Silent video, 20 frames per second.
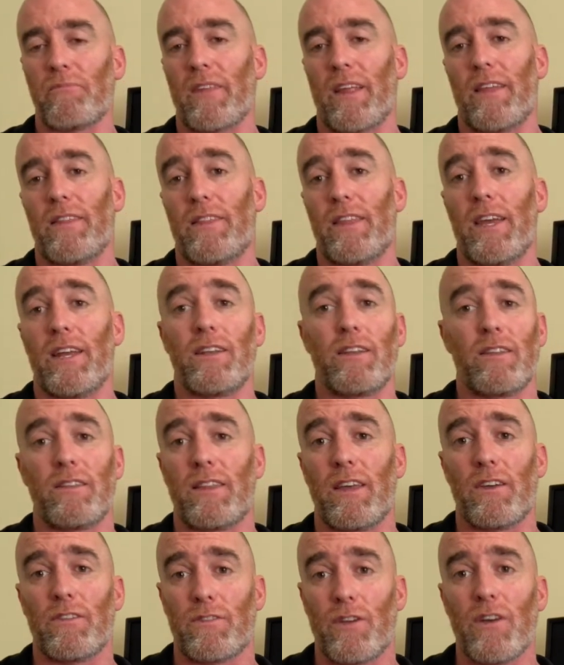then
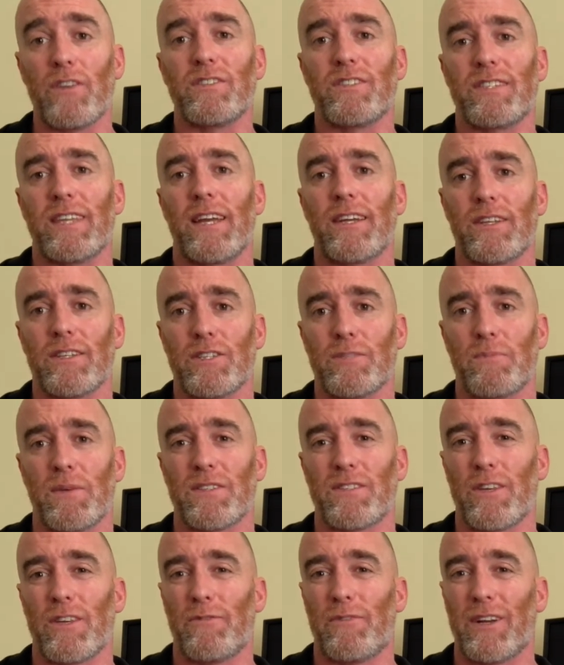those tendons
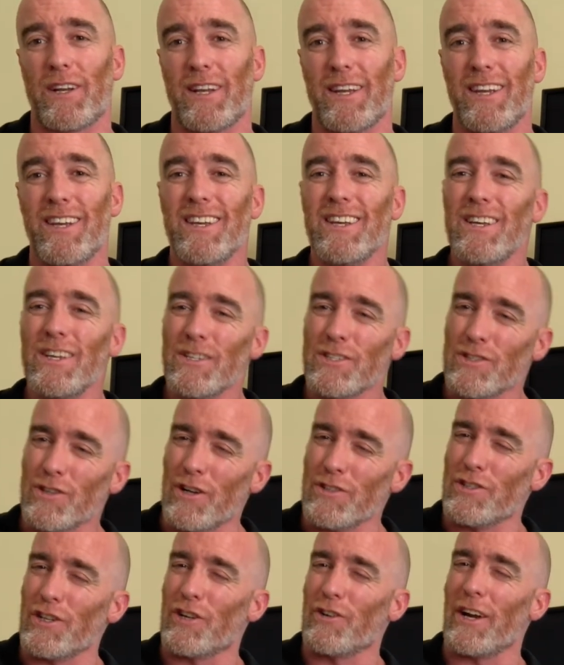specifically
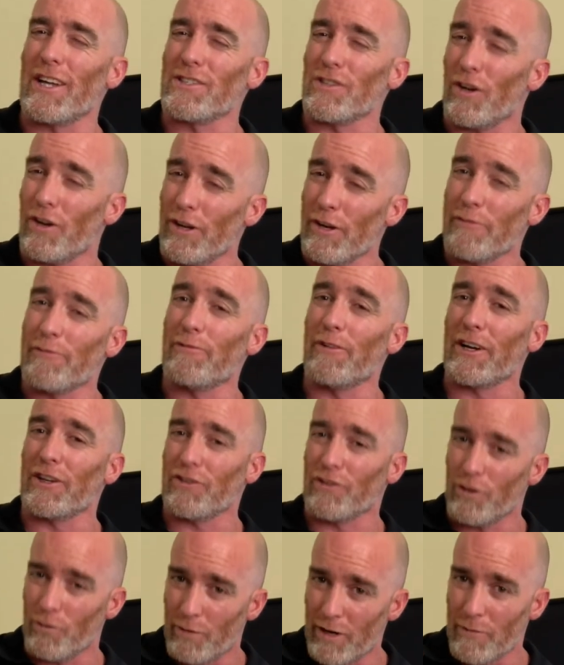start to create a lot of
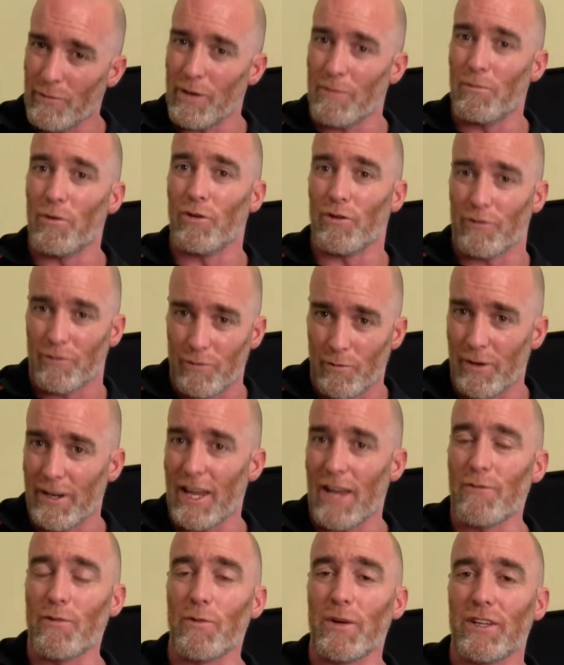friction when we move.
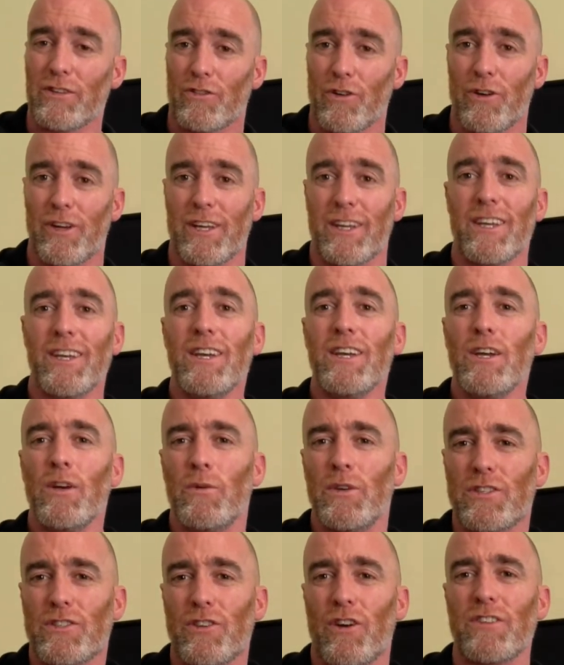Whatever we're doing,
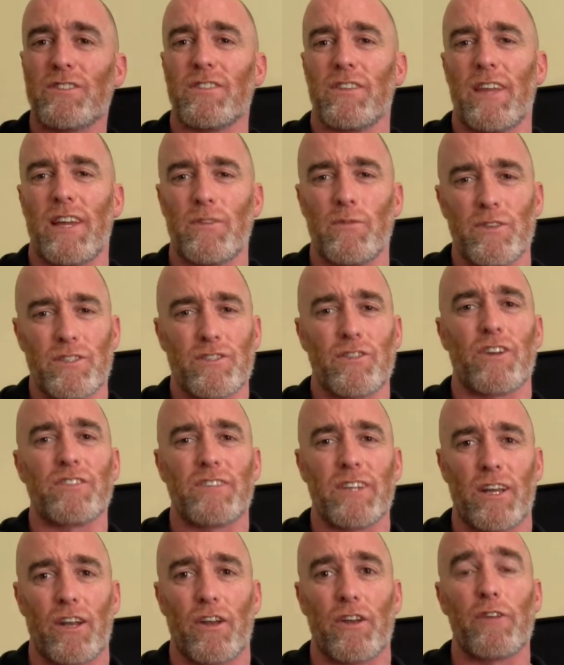we start to
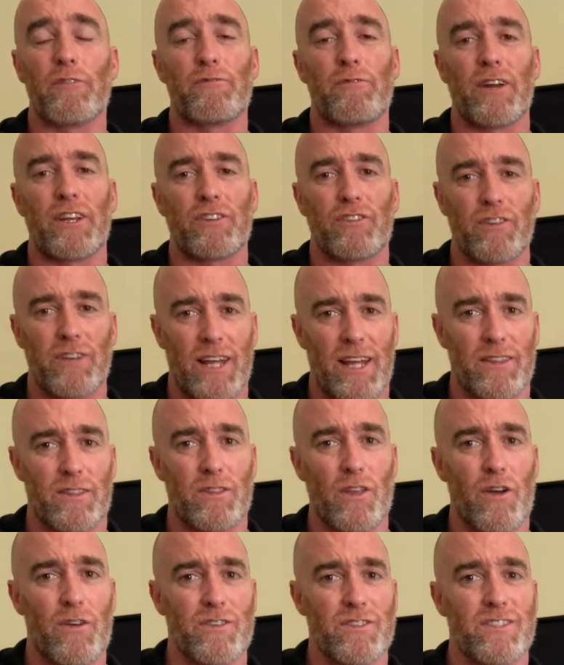get a lot of friction at
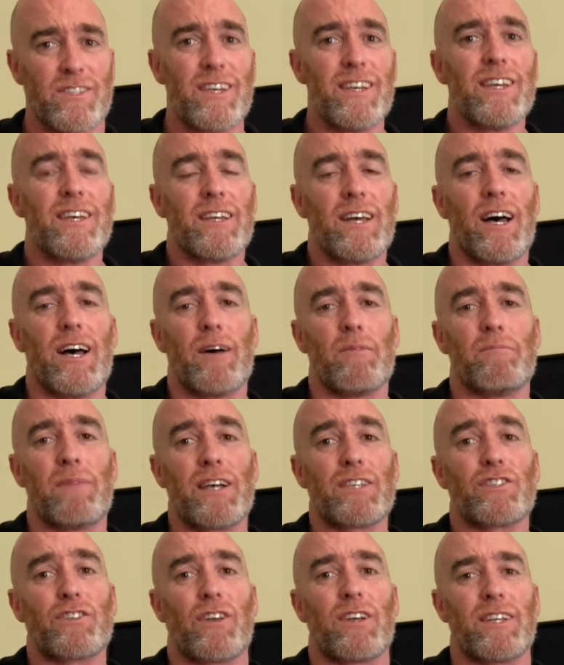those
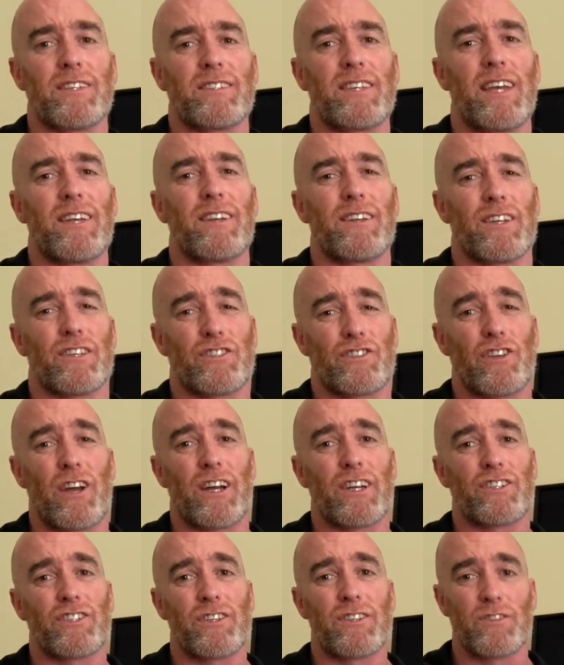muscular tendinous
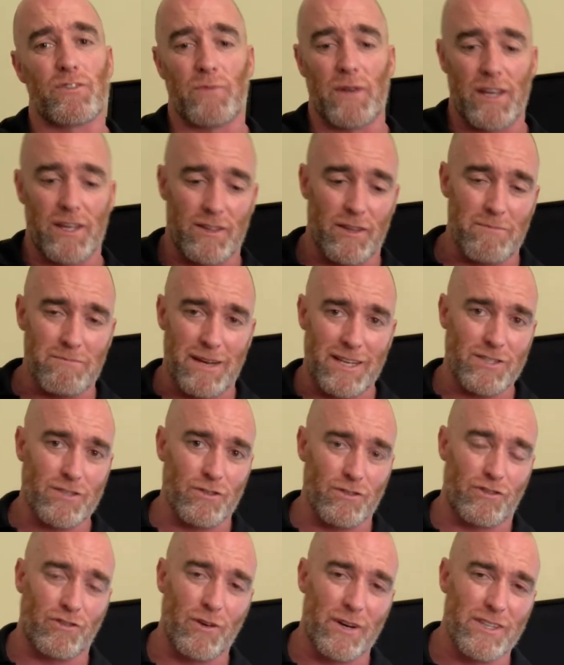junctions where the
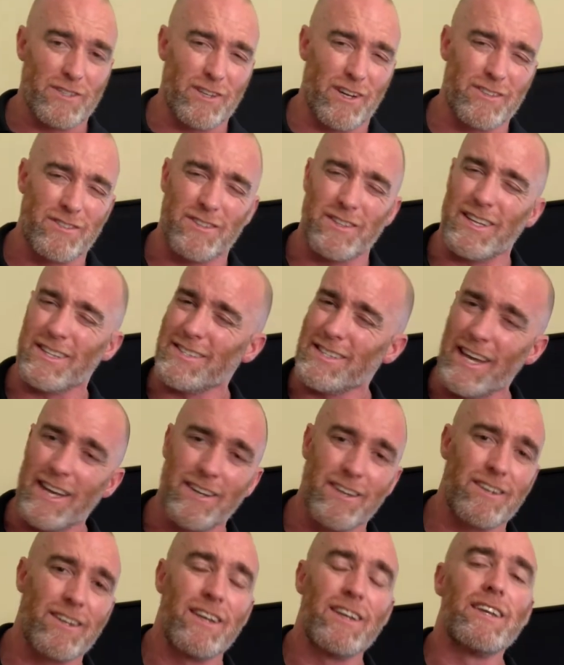muscle joins onto the
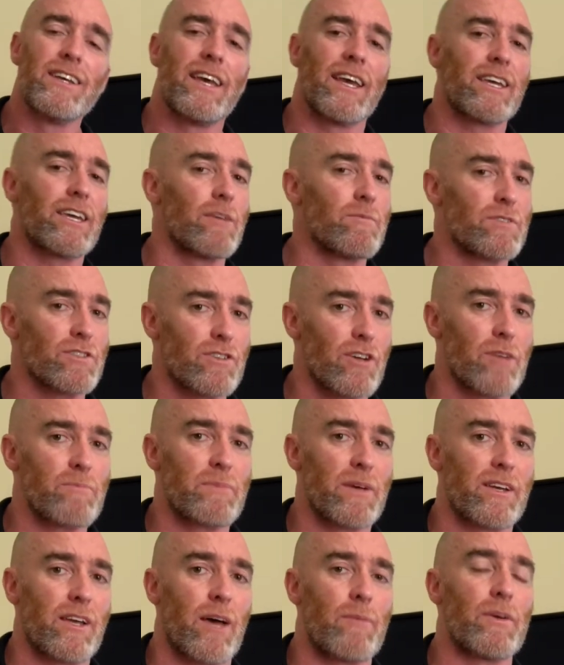tendon. It can start
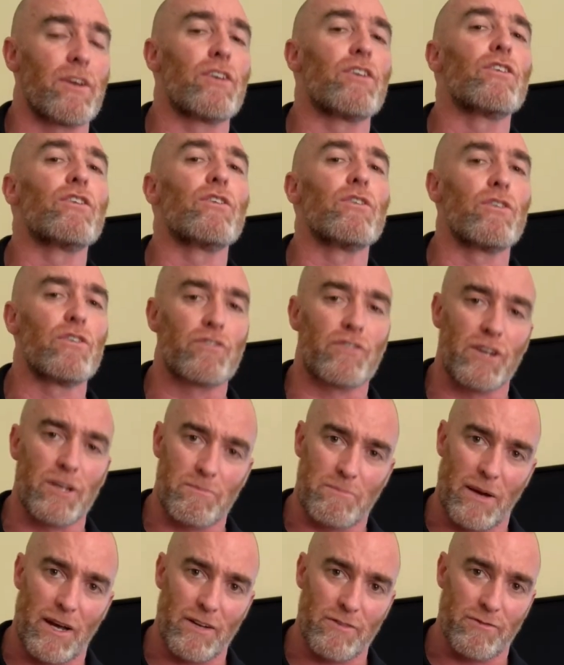becoming hugely
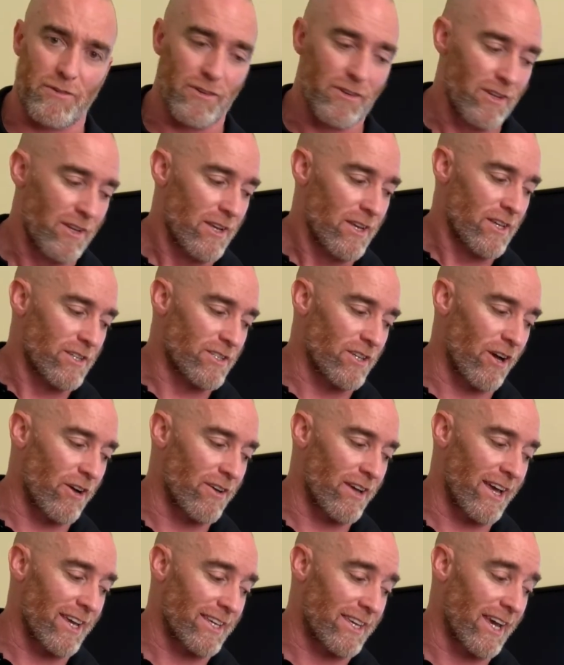painful. So
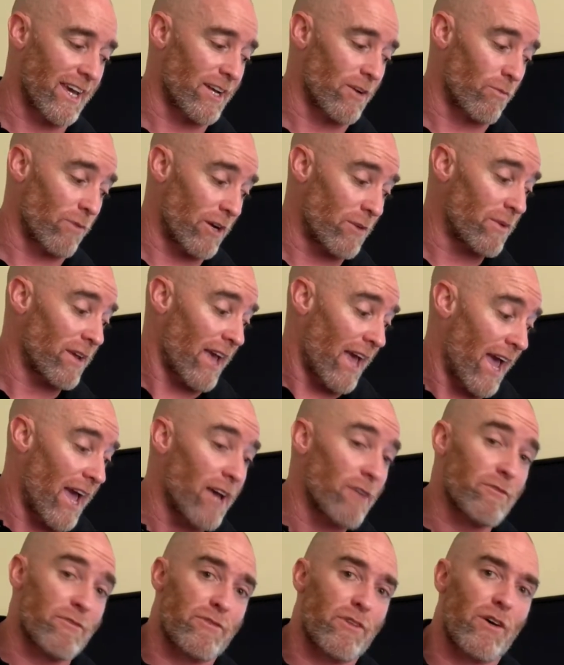again, when we
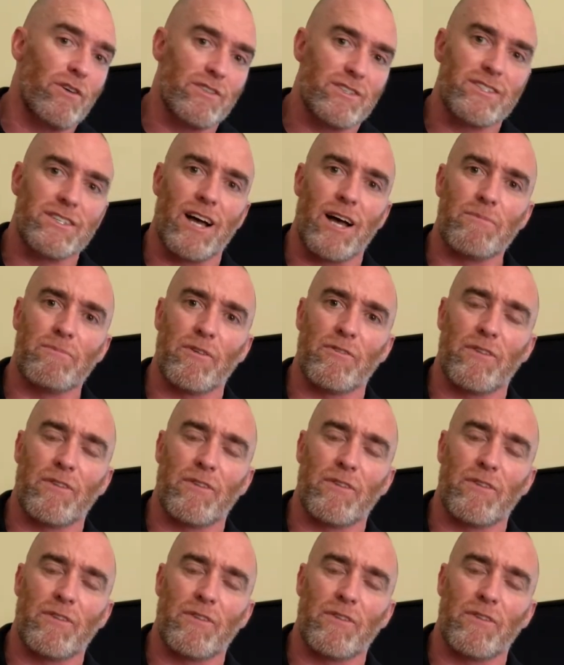have those type of